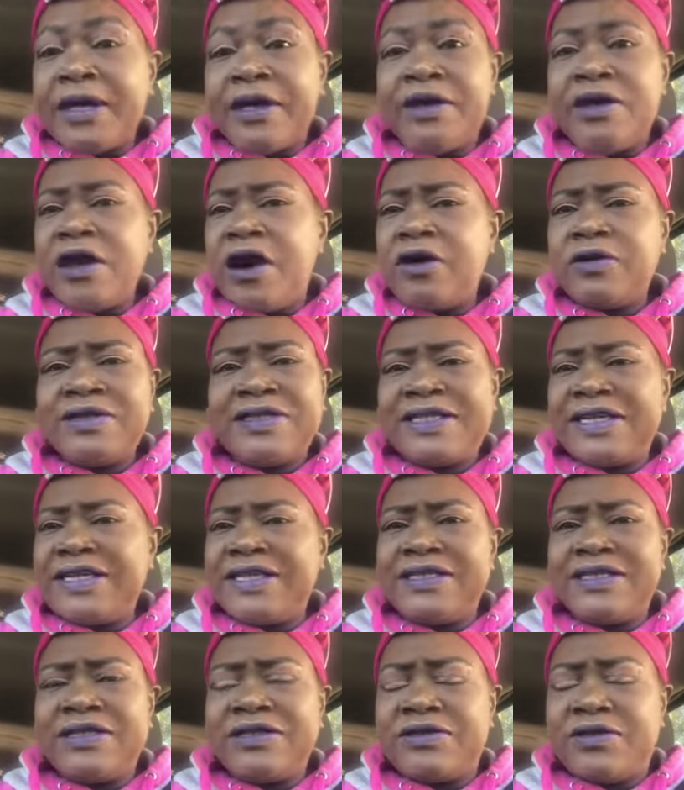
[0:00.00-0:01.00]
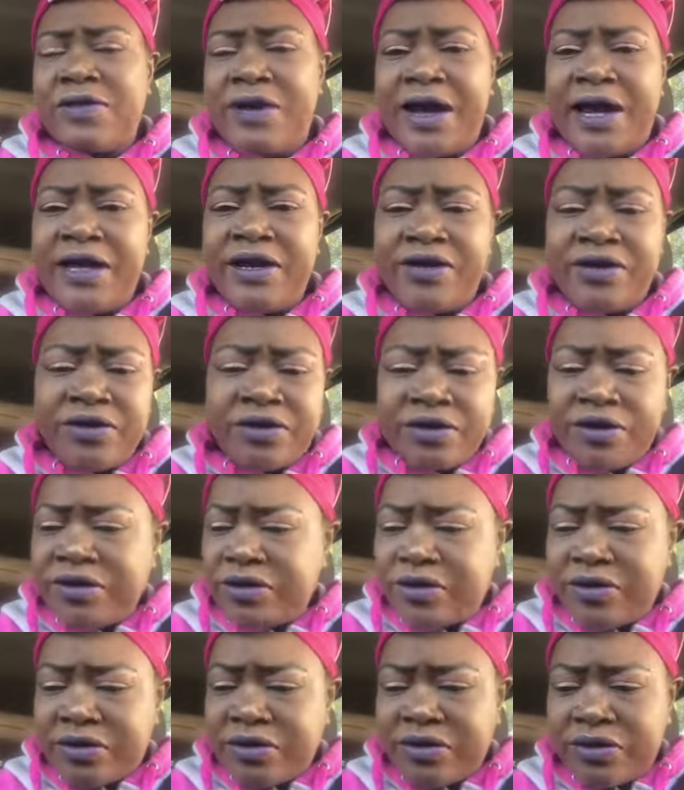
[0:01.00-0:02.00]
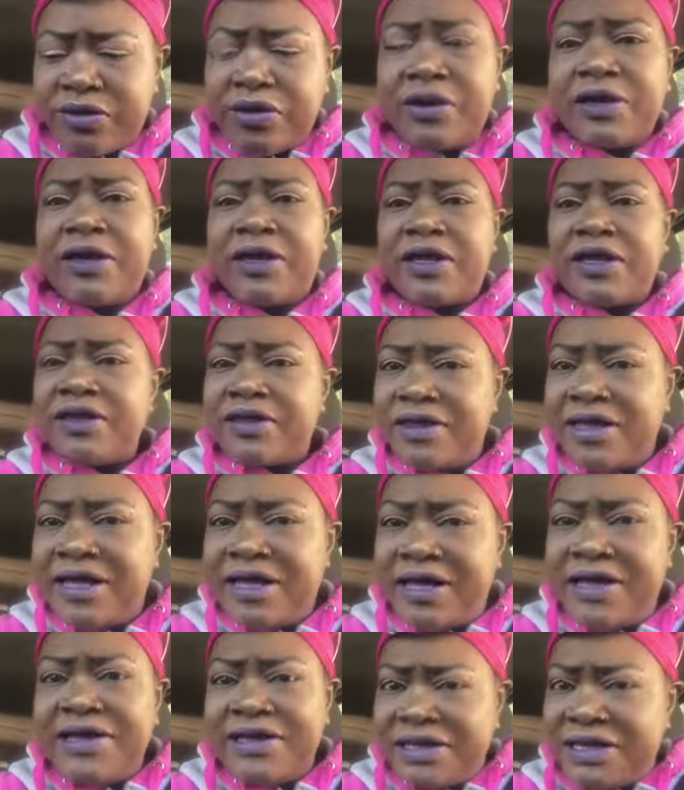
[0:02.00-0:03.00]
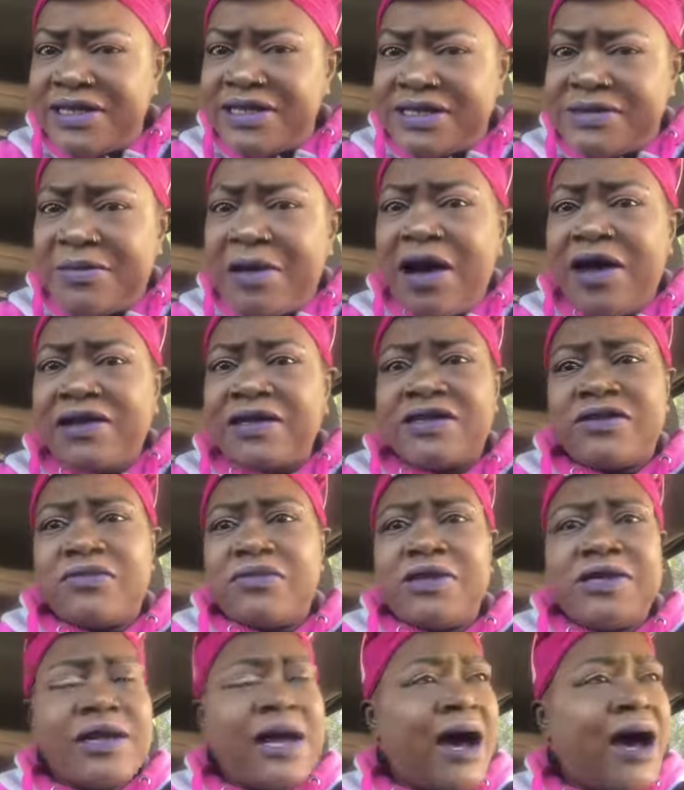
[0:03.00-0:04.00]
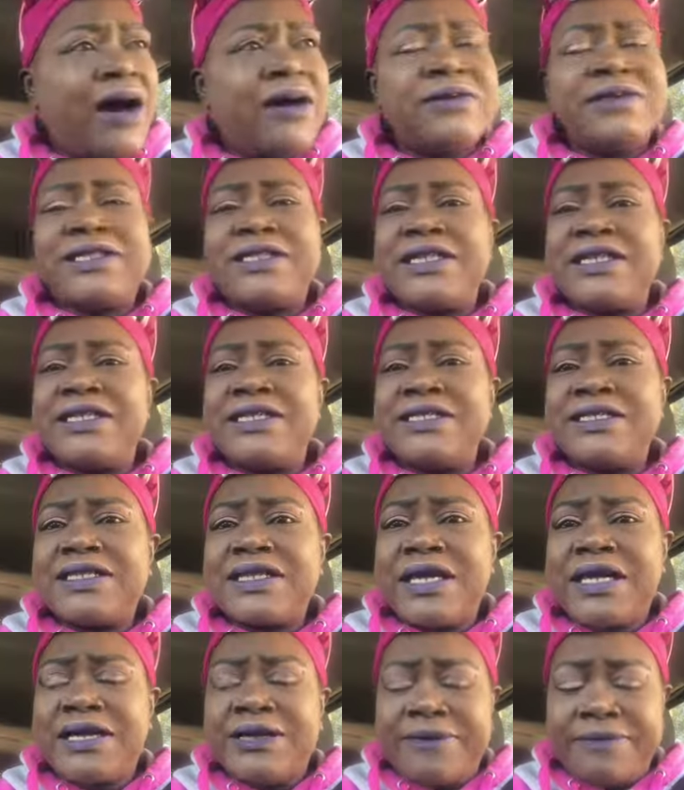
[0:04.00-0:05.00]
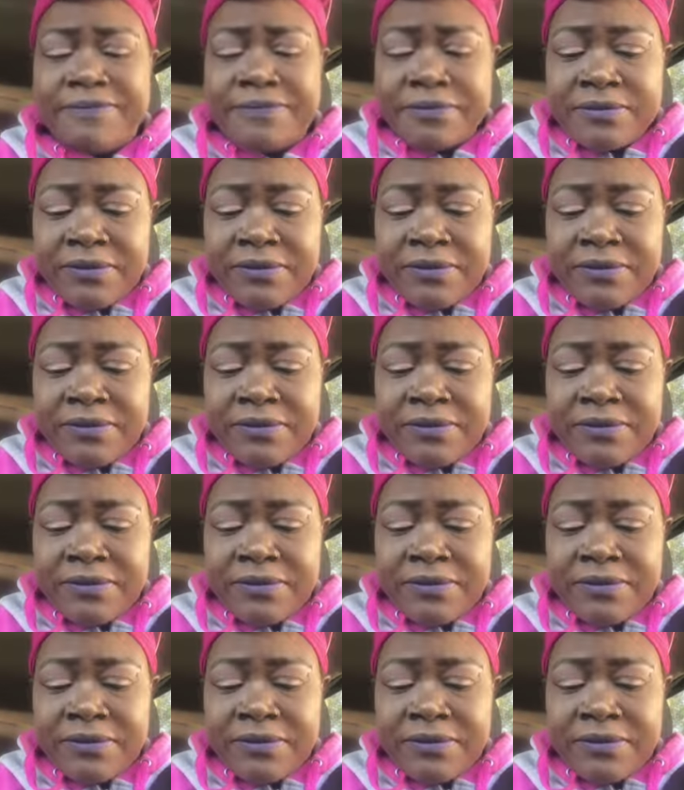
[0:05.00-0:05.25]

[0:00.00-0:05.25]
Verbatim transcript: No sin is greater than the smallest one. All sin is sin.